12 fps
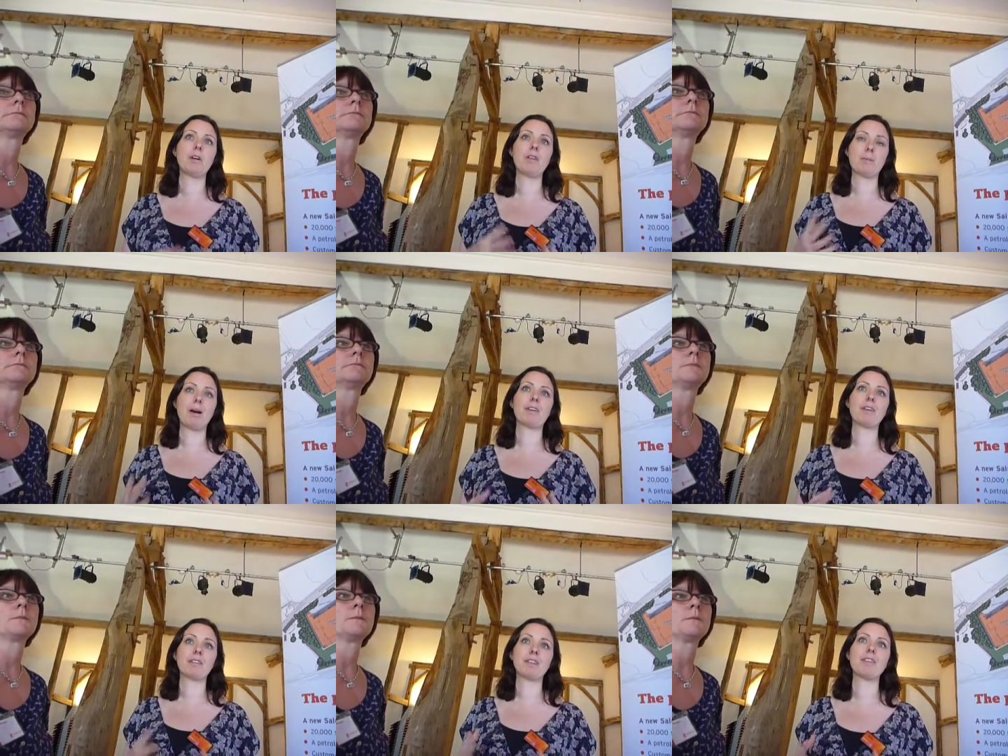with
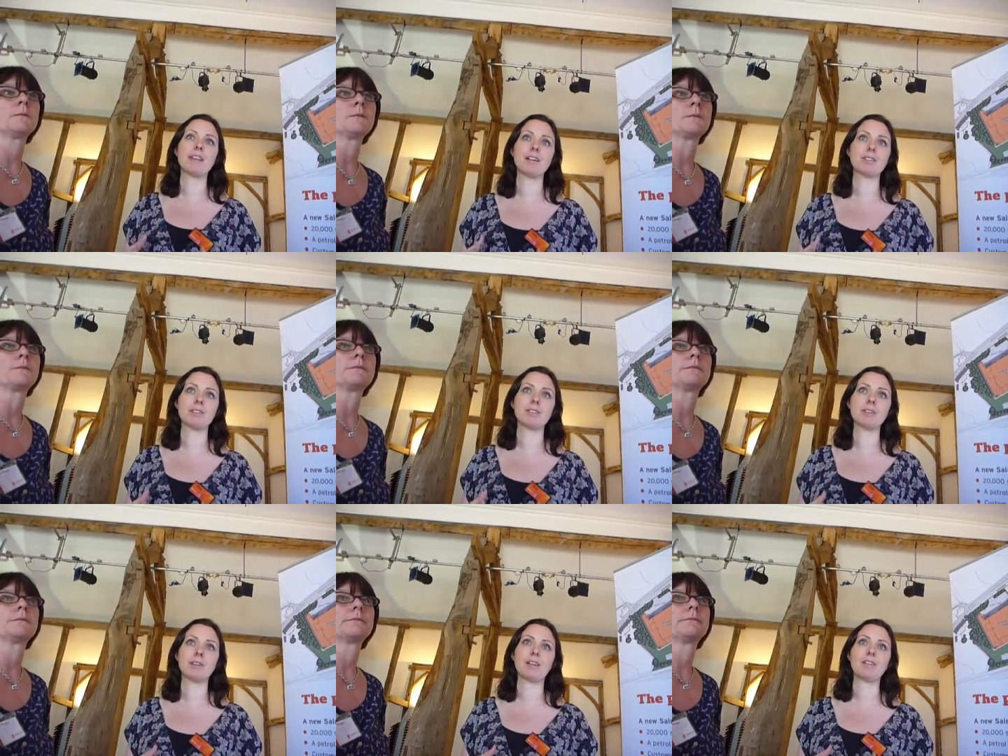about 3,000
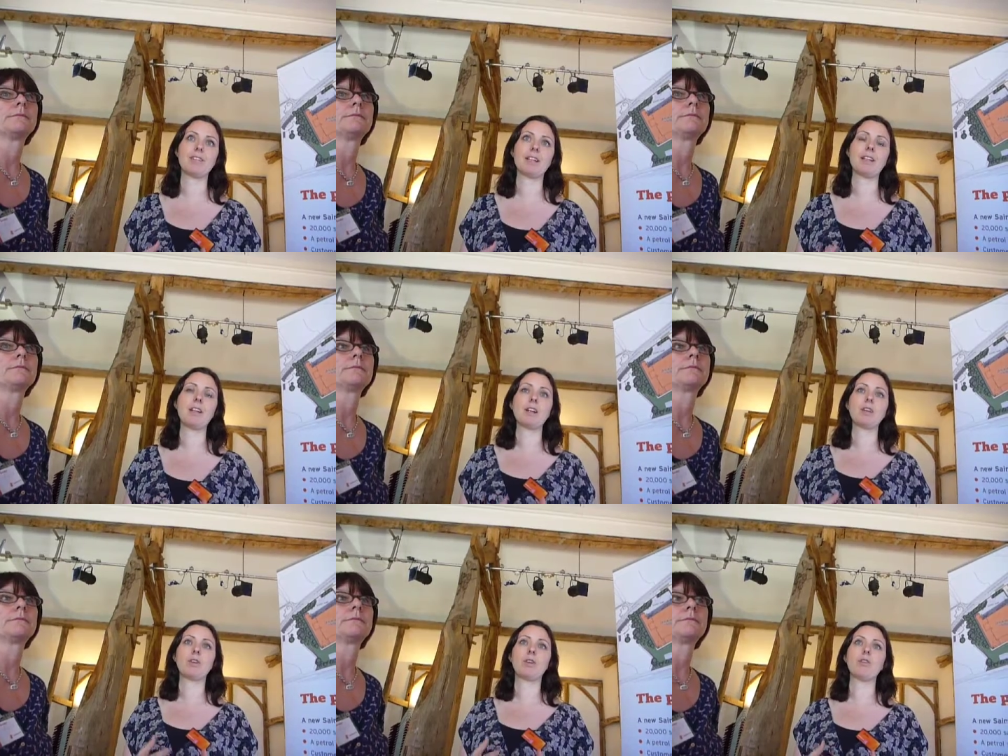square feet
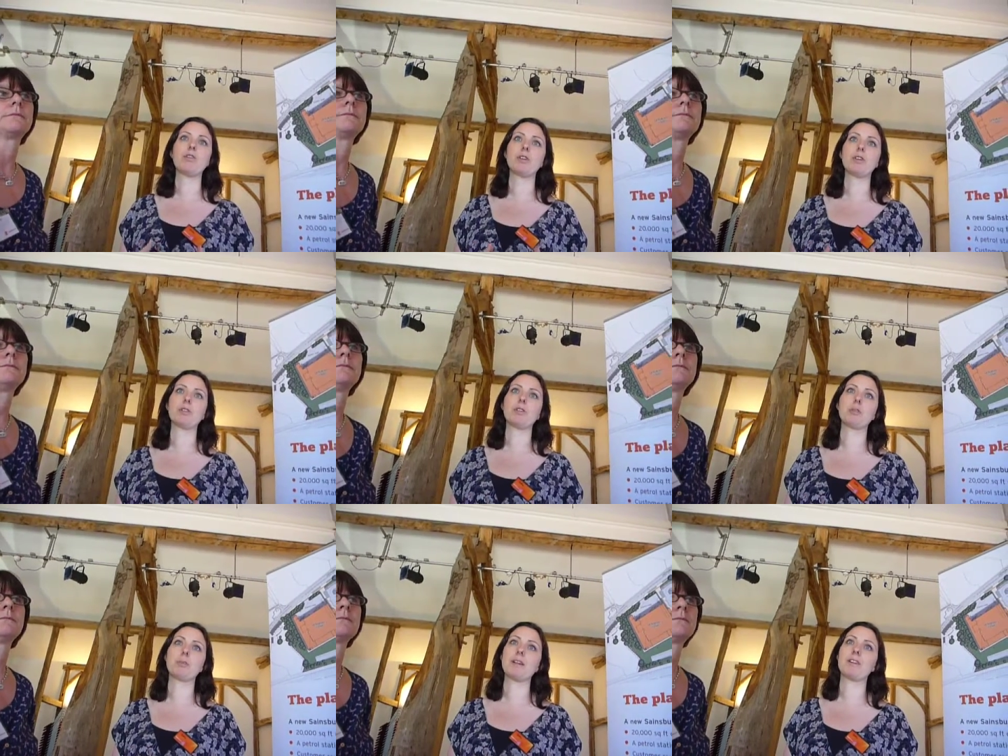non-food,
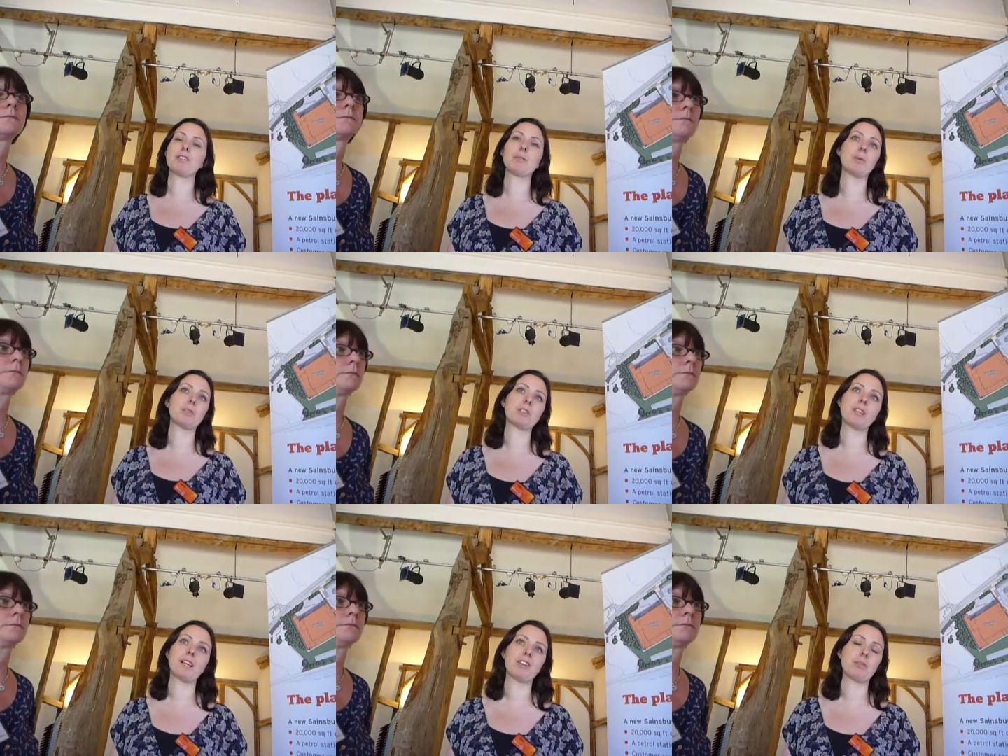which will be a small
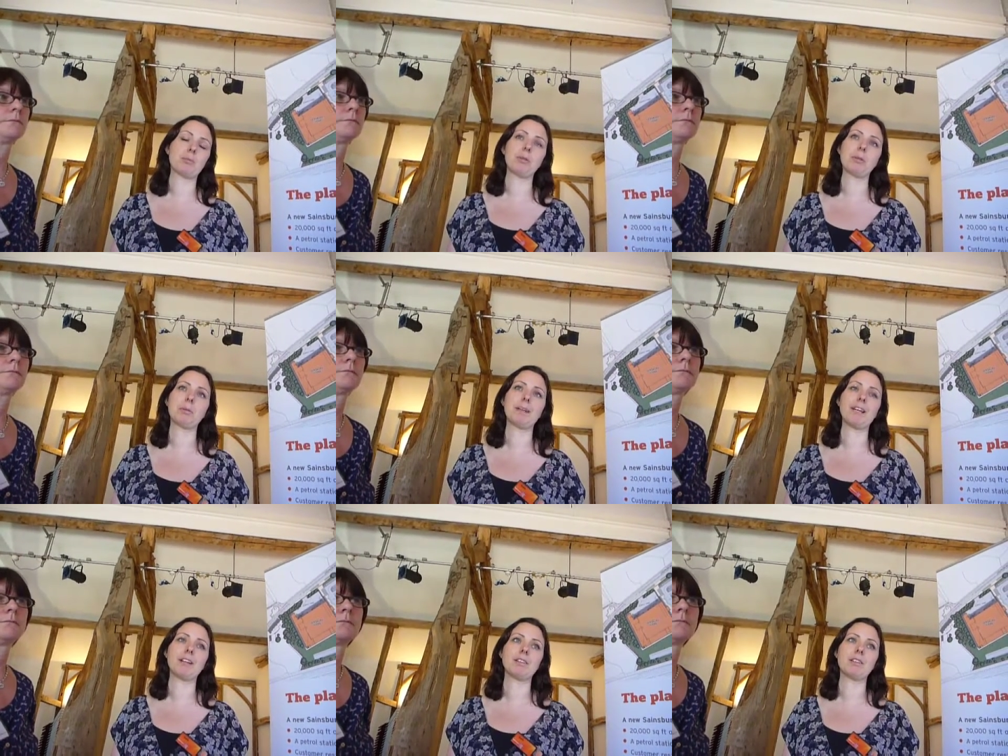selection
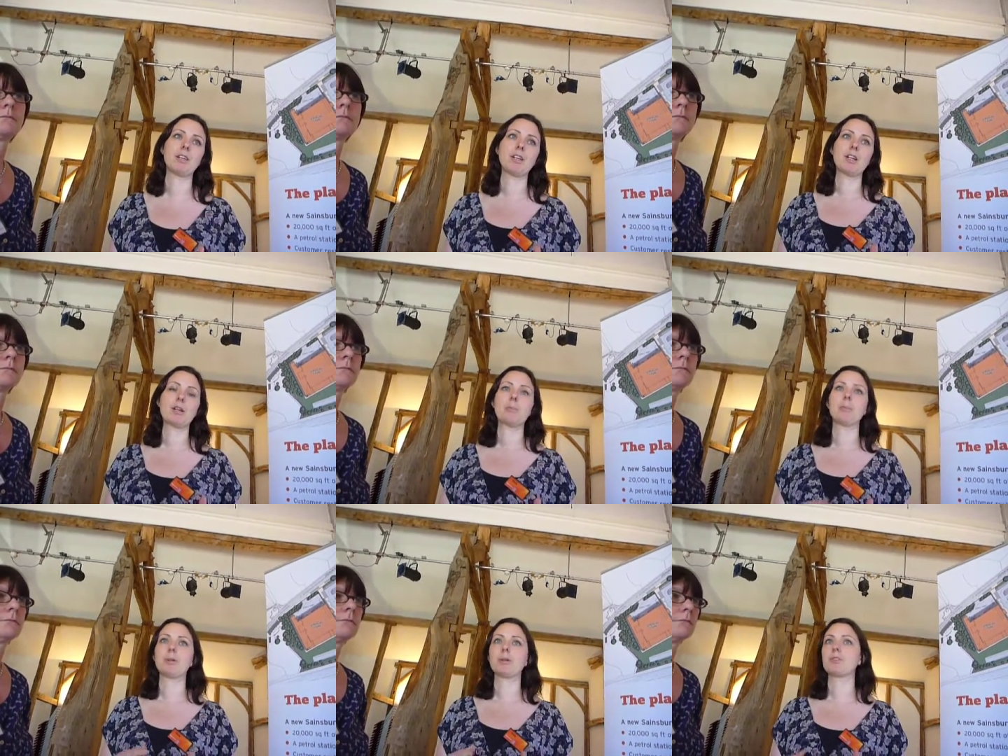probably of
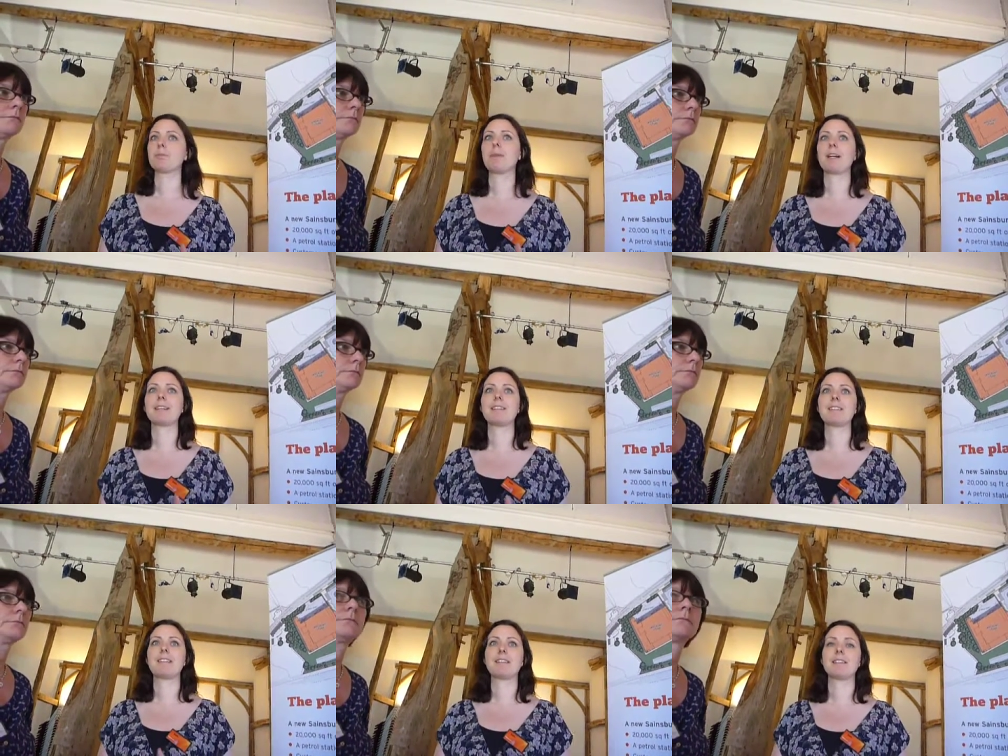books,
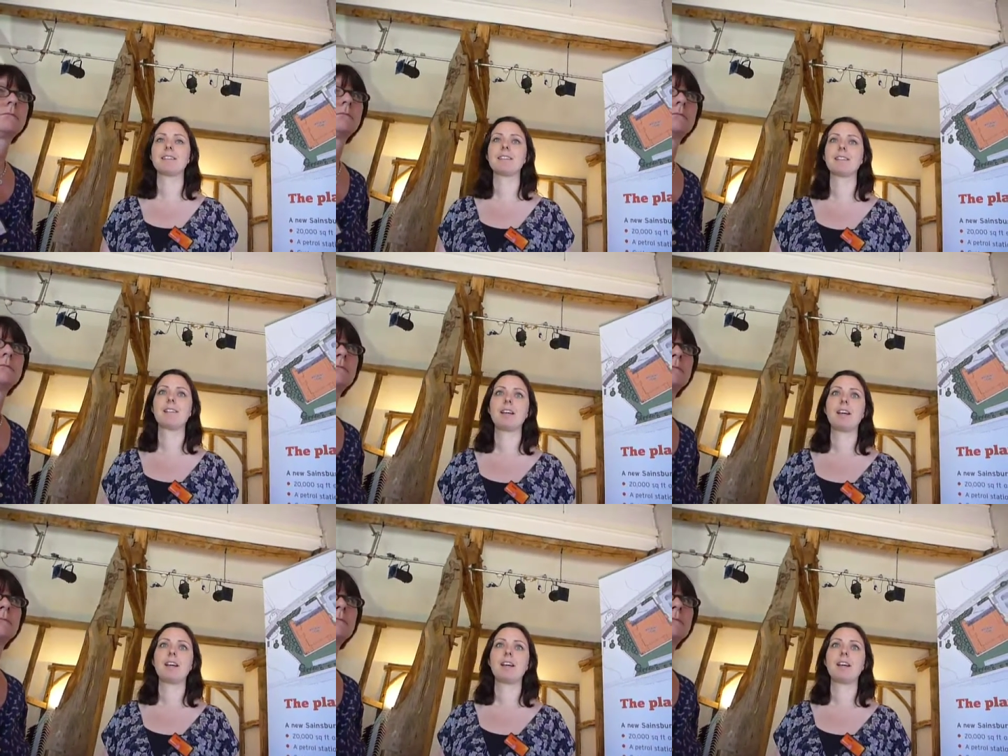magazines,